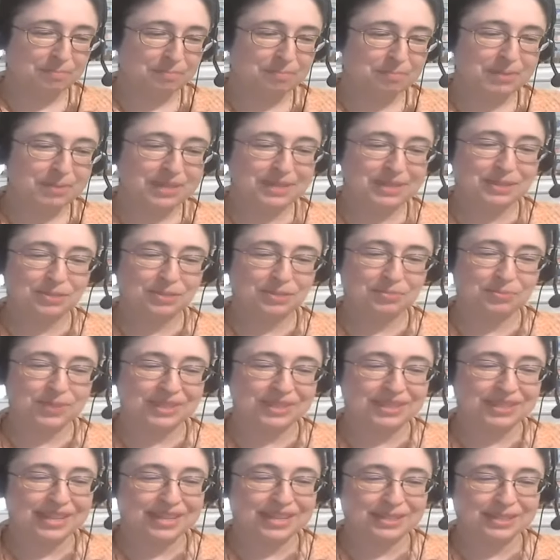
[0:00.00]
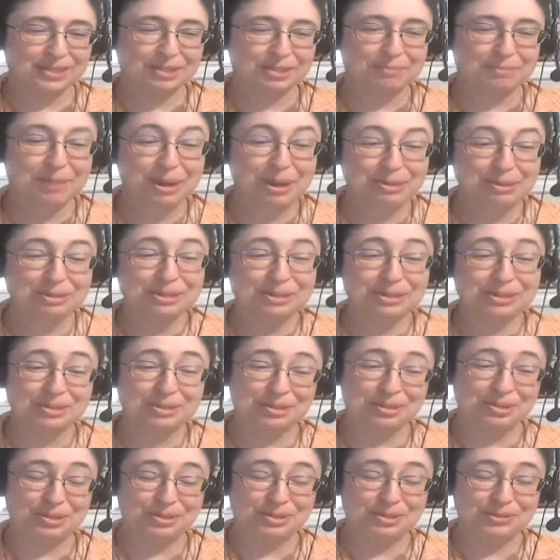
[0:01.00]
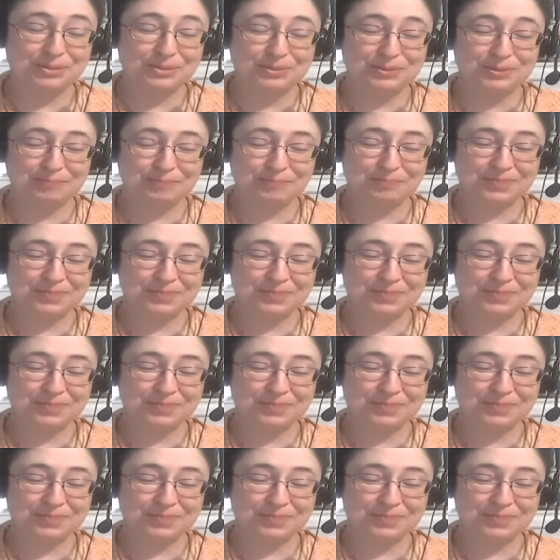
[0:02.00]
Because what that is supposed to do